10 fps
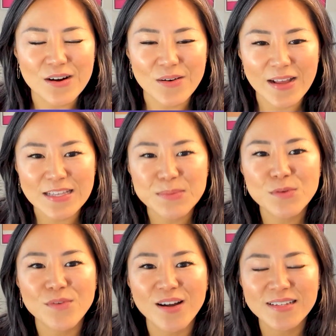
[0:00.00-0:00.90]
All right, let's
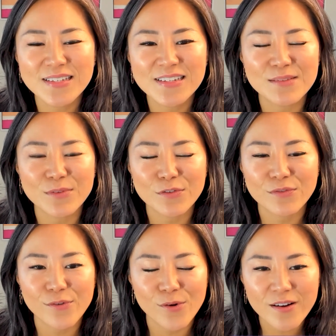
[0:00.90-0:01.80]
move on to number
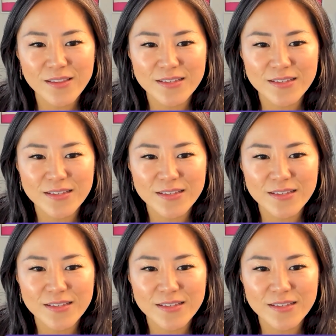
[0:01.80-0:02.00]
4.